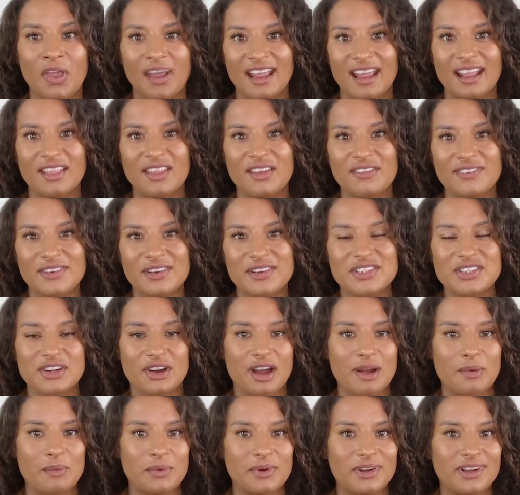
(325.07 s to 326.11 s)
In the future,
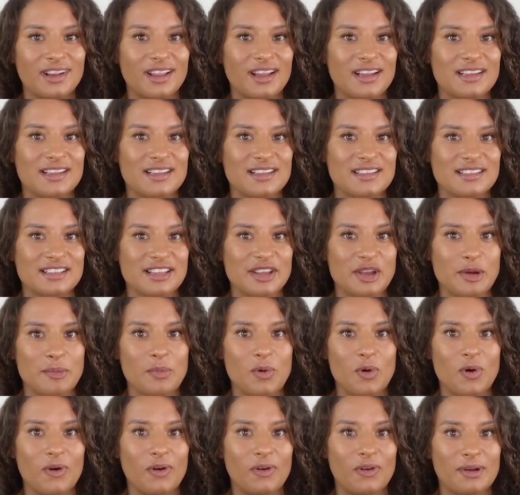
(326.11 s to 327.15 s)
I would like to see a
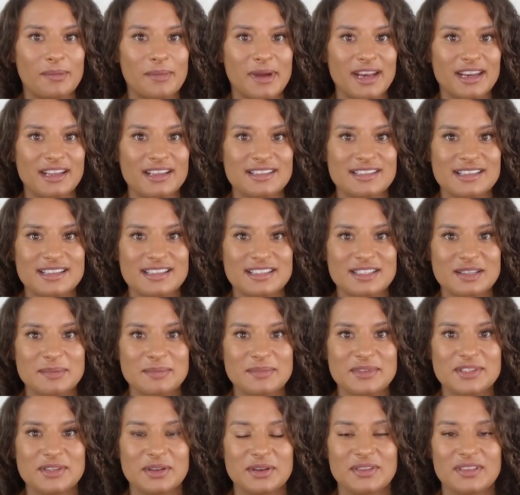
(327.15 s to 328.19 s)
more automatic system
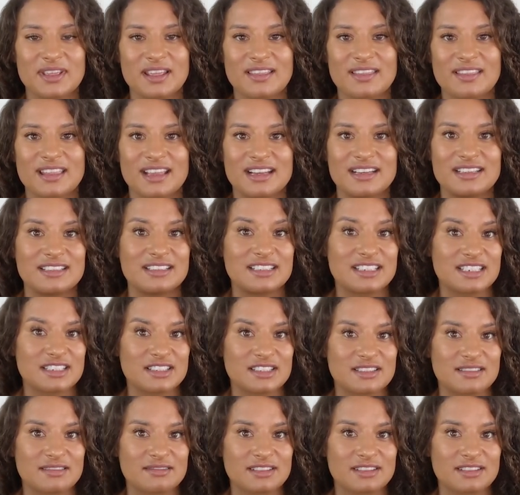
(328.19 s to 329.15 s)
so that they just